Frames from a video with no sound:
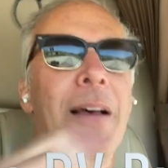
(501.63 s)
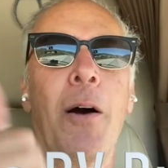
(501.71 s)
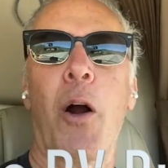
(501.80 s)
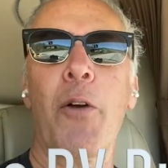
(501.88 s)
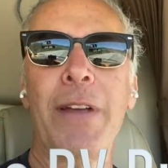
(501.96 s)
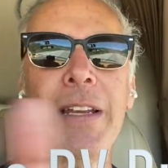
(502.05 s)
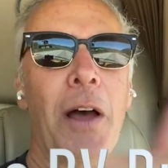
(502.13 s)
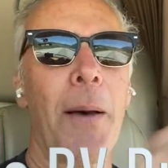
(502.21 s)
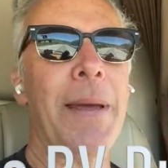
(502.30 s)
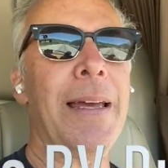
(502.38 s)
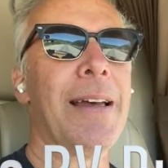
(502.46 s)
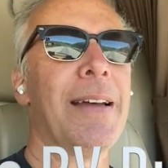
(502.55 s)
RV
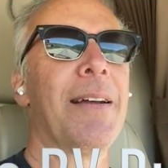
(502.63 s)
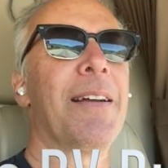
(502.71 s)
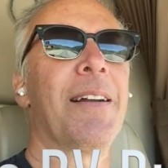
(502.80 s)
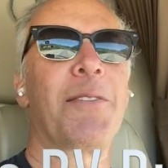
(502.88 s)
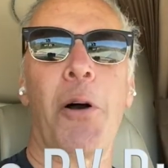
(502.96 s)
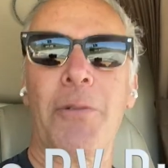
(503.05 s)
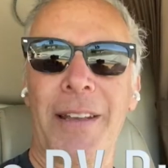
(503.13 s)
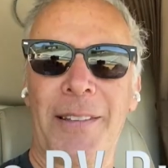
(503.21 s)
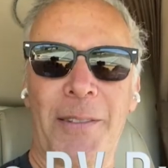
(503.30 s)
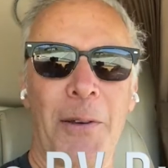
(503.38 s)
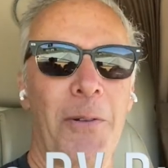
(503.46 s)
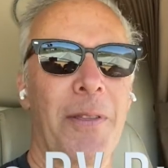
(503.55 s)
Dummy, talk to you
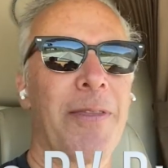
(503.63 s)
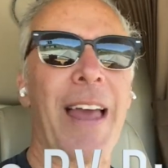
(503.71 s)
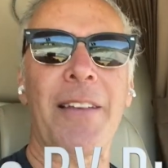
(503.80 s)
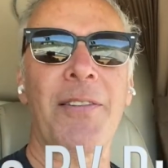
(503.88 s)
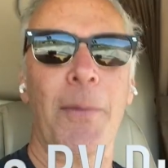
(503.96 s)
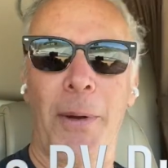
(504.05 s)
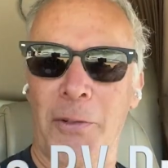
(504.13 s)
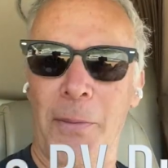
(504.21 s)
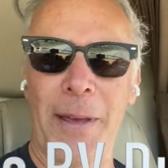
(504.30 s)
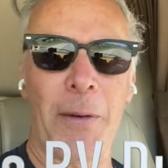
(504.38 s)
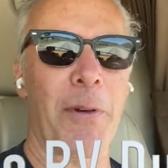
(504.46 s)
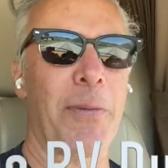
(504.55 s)
soon. Thanks so much for
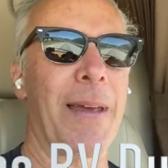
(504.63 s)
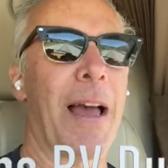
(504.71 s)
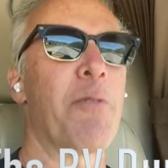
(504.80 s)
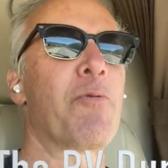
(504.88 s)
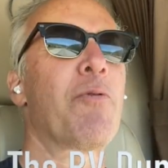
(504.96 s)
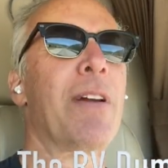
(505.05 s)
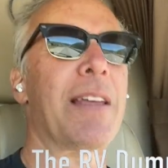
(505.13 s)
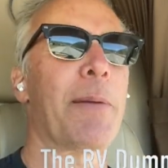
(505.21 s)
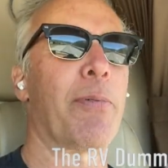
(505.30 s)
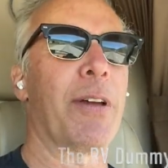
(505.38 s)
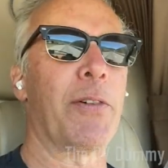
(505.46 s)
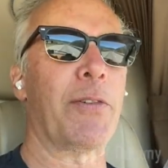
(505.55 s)
being with me. I really
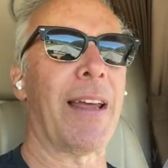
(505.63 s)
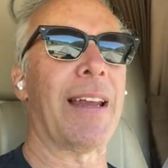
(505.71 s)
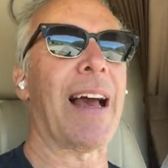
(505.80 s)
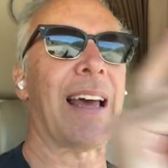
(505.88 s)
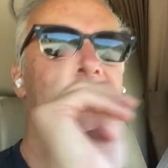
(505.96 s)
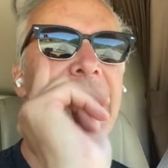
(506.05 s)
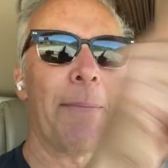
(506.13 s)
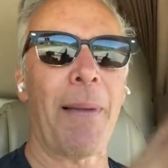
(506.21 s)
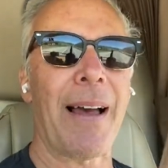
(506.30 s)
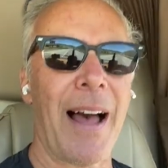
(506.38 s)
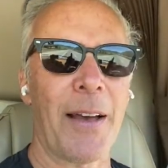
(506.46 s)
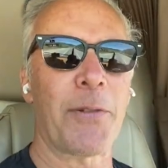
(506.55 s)
appreciate it. I got to keep
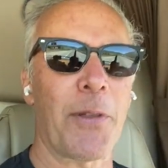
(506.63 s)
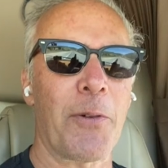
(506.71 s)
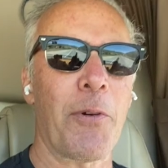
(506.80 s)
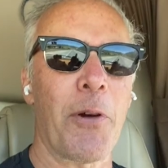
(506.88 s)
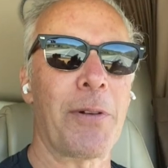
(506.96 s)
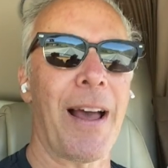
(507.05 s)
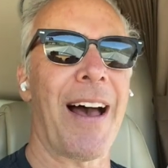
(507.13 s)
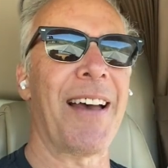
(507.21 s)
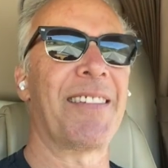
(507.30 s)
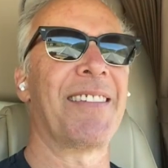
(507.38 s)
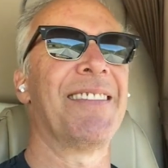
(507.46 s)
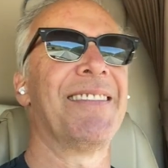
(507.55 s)
my eyes on the road,
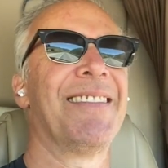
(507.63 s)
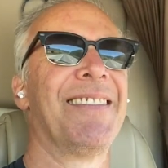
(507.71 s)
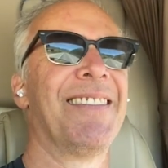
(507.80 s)
guys.